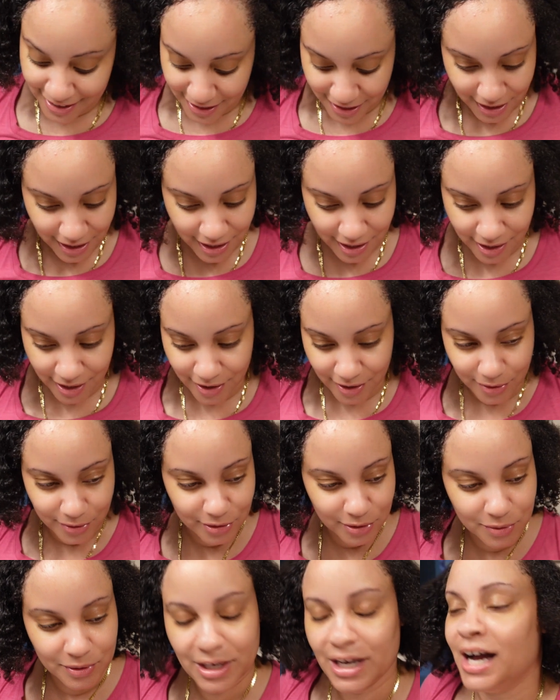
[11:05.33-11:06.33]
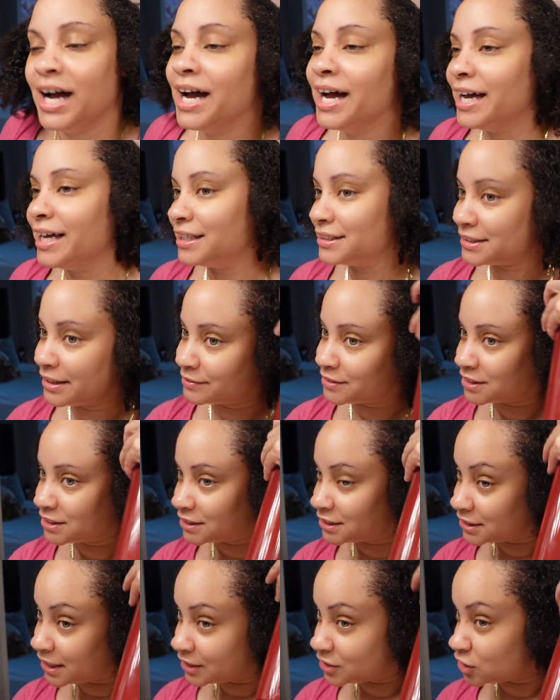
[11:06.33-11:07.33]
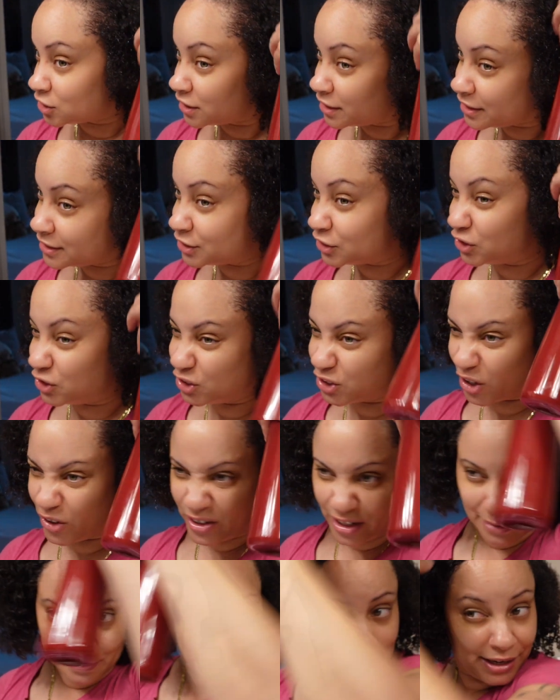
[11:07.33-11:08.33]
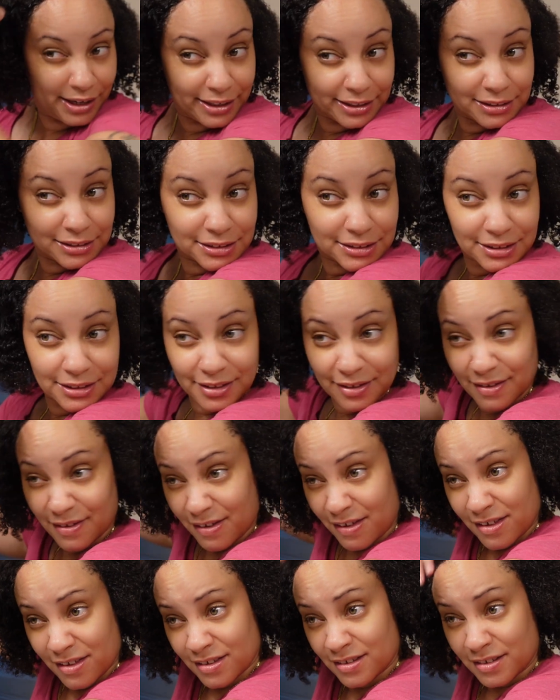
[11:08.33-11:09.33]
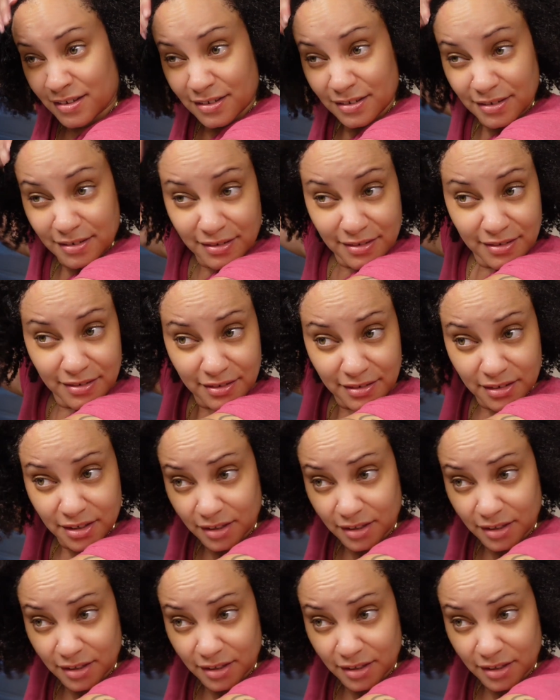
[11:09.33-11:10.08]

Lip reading: Oh, you guys have such dirty minds. All